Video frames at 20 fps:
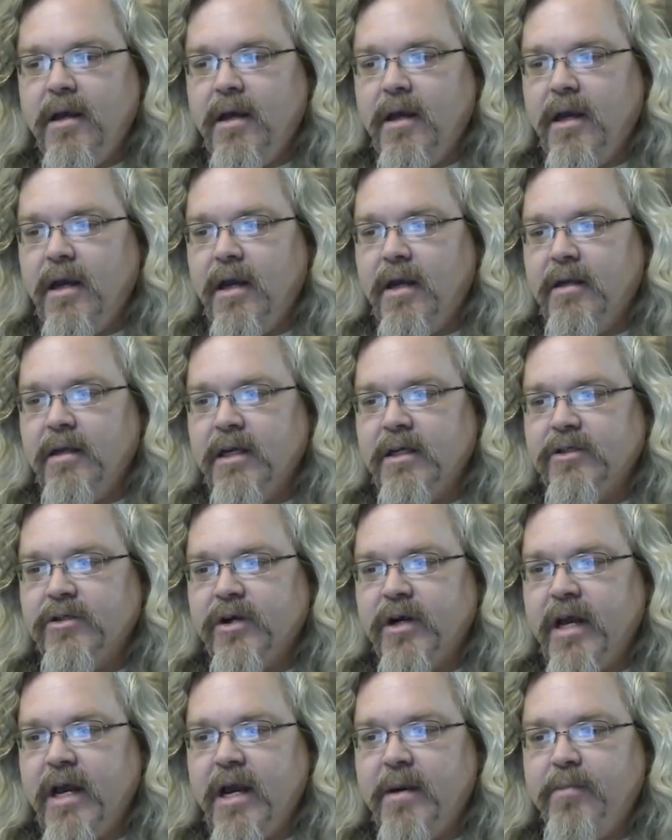And
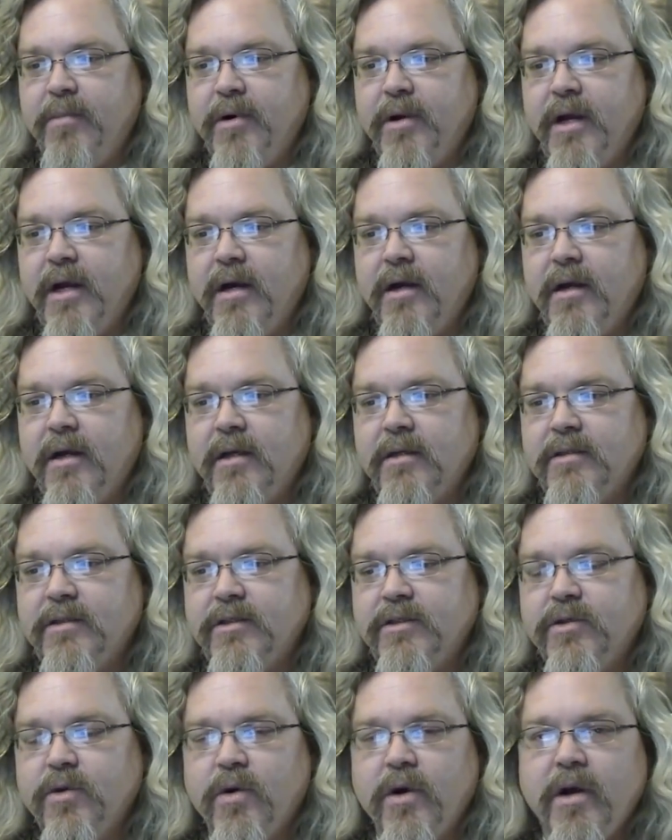yesterday I put out a
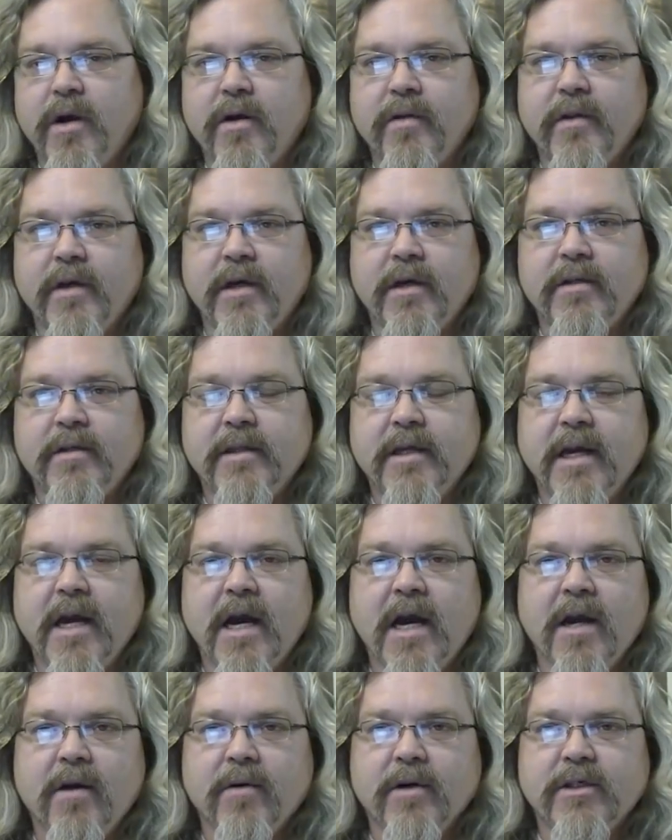story on the, the
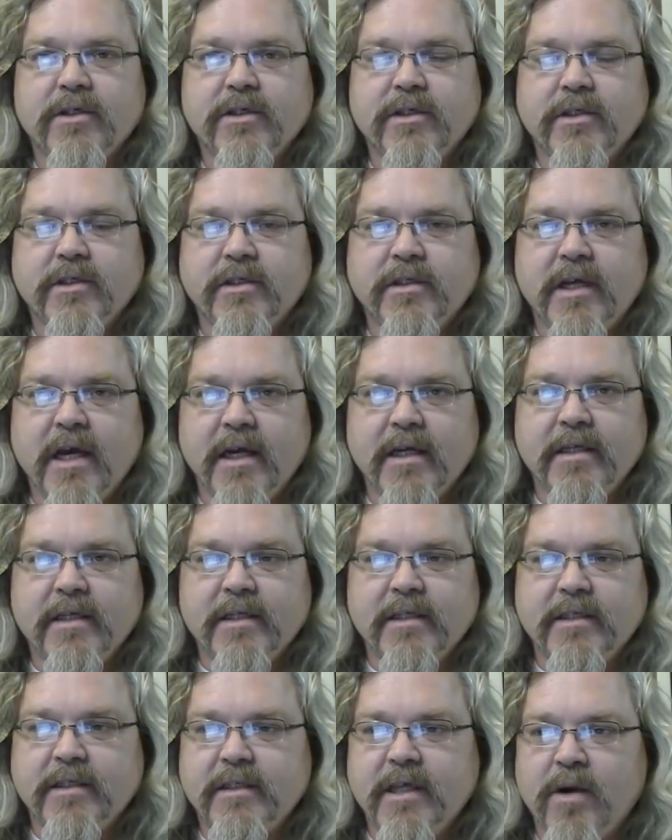Irish
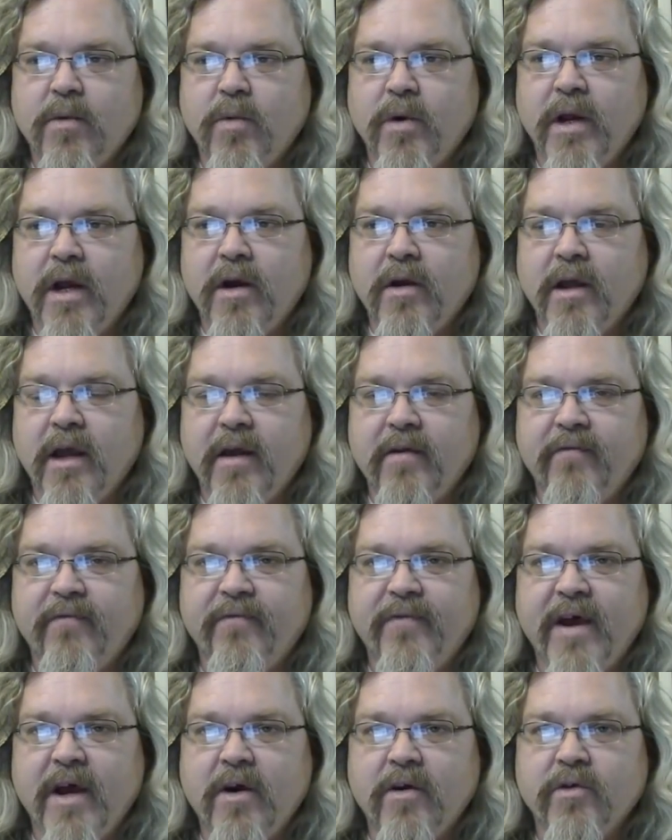scientists that went out and
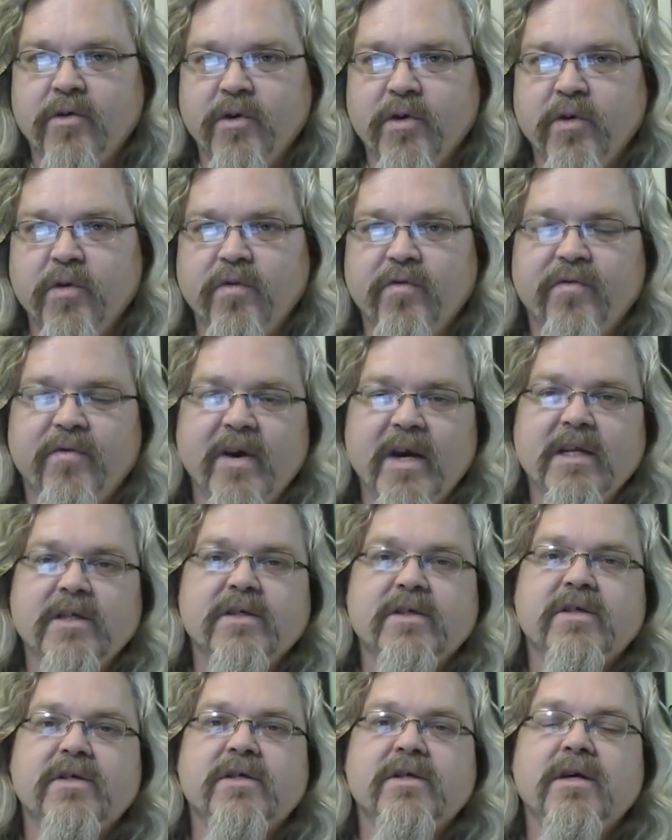found new
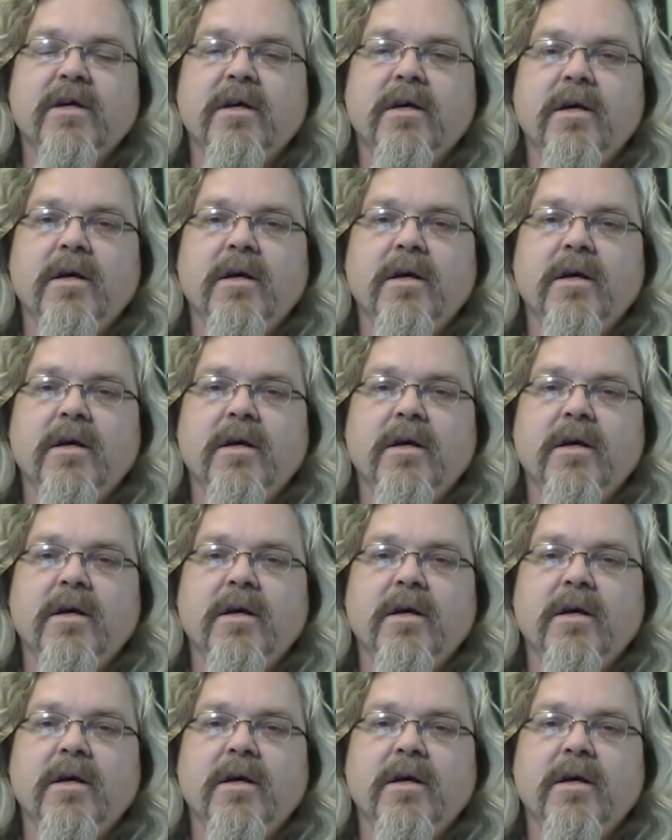vents